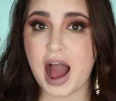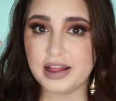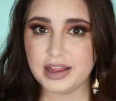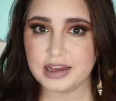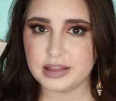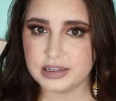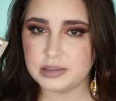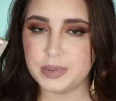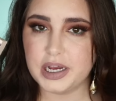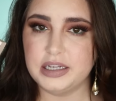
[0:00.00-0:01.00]
I like
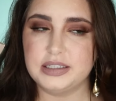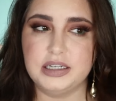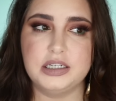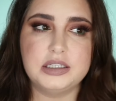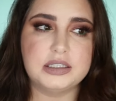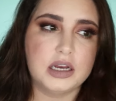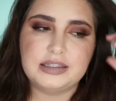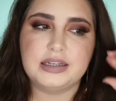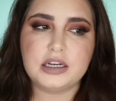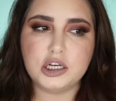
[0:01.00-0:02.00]
this because it is,
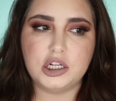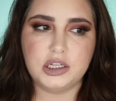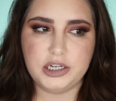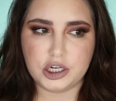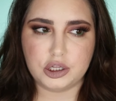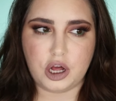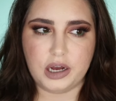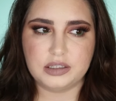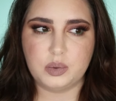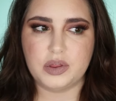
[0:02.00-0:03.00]
it's like a clear
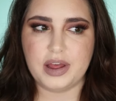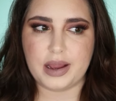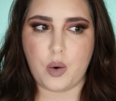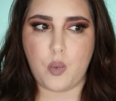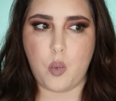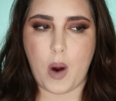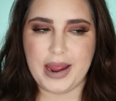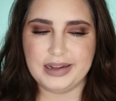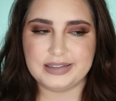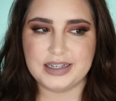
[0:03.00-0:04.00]
gloss with like
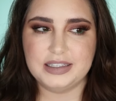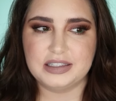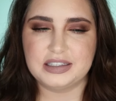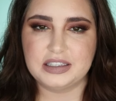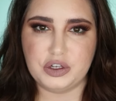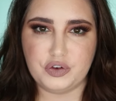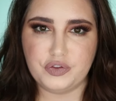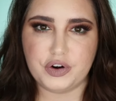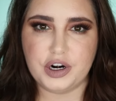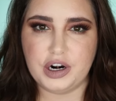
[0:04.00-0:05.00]
white and
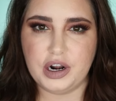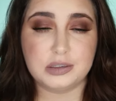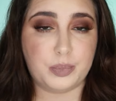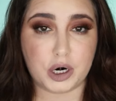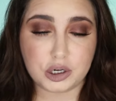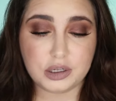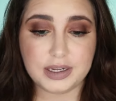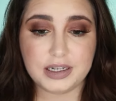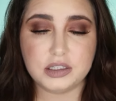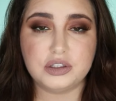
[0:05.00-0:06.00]
silver sparkle
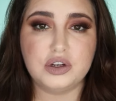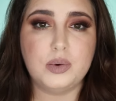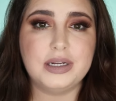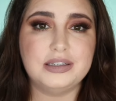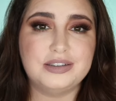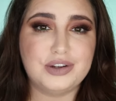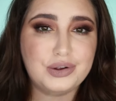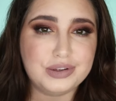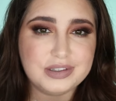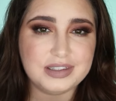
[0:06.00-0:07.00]
in it. So it
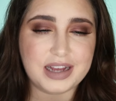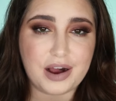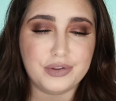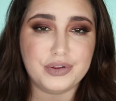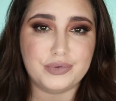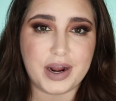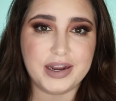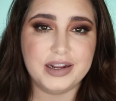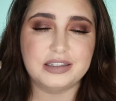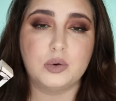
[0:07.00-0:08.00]
dulls down the
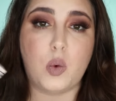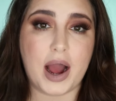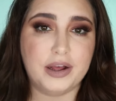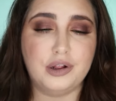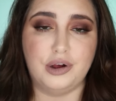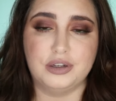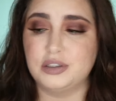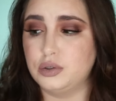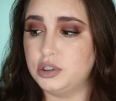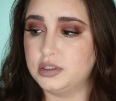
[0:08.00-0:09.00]
redness while
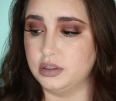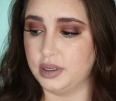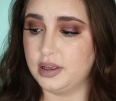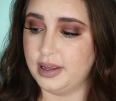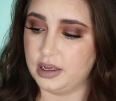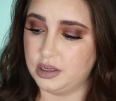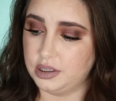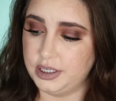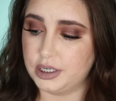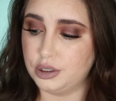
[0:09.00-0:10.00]
also just looking like a
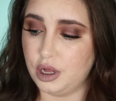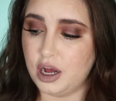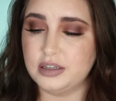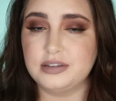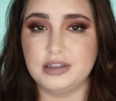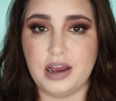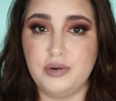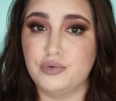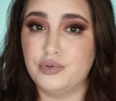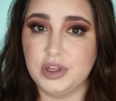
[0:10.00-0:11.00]
clear gloss. I
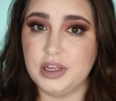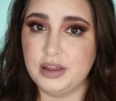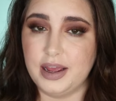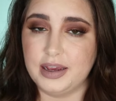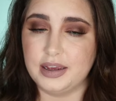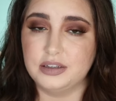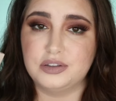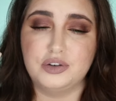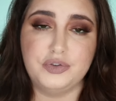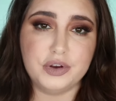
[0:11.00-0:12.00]
really like it.
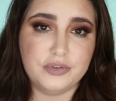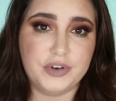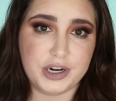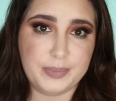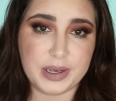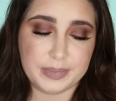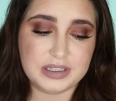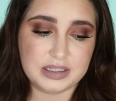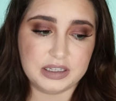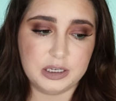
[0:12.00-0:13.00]
So if you have very
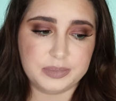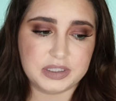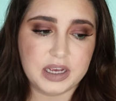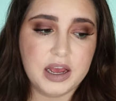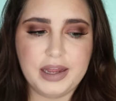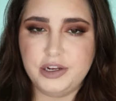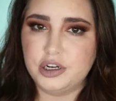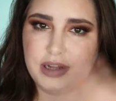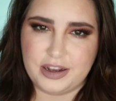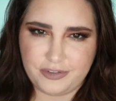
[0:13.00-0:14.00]
pigmented lips and
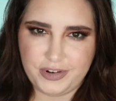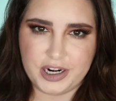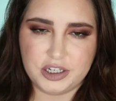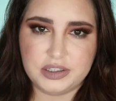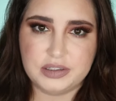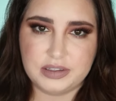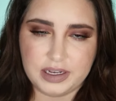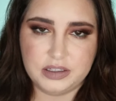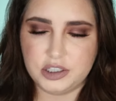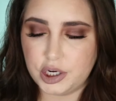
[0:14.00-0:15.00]
you're like fair
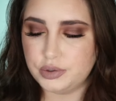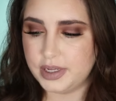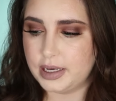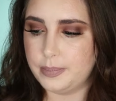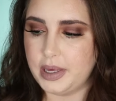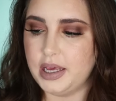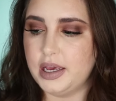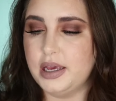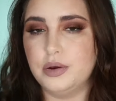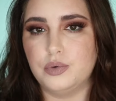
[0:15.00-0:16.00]
skin tone like
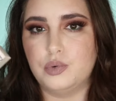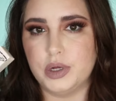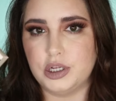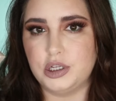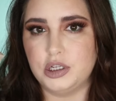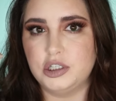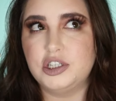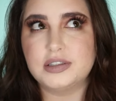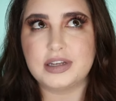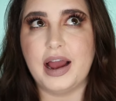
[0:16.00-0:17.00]
me, it will
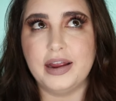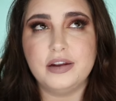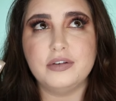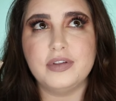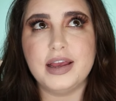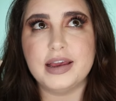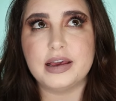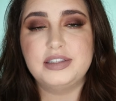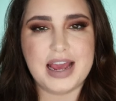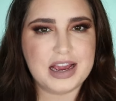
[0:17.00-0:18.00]
just kind of
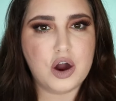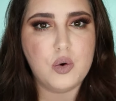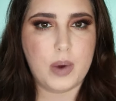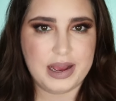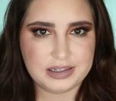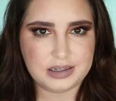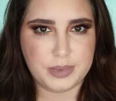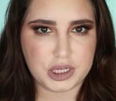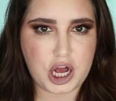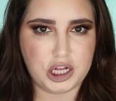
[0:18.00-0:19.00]
like take away
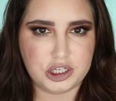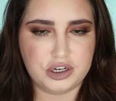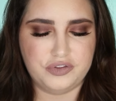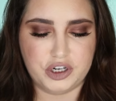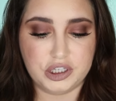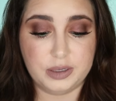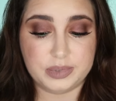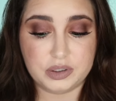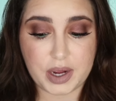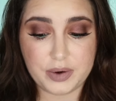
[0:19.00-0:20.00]
some of the color of your
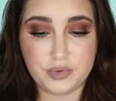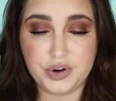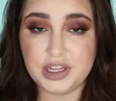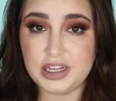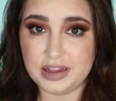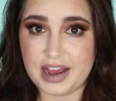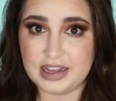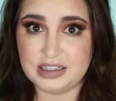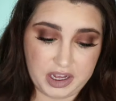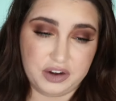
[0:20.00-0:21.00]
lips. So I really
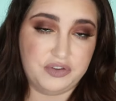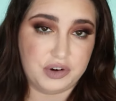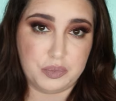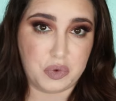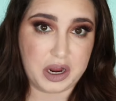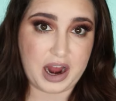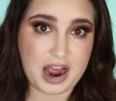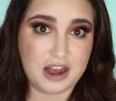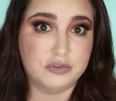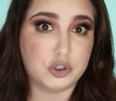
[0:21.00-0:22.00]
like it from what
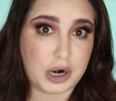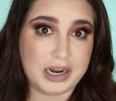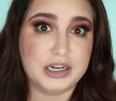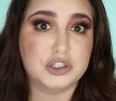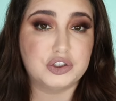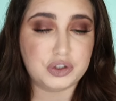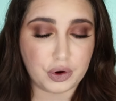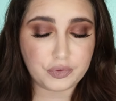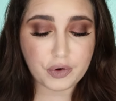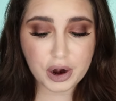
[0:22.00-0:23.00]
I have tried
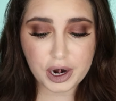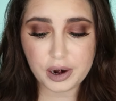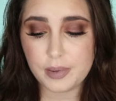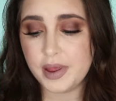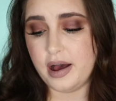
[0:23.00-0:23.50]
so far.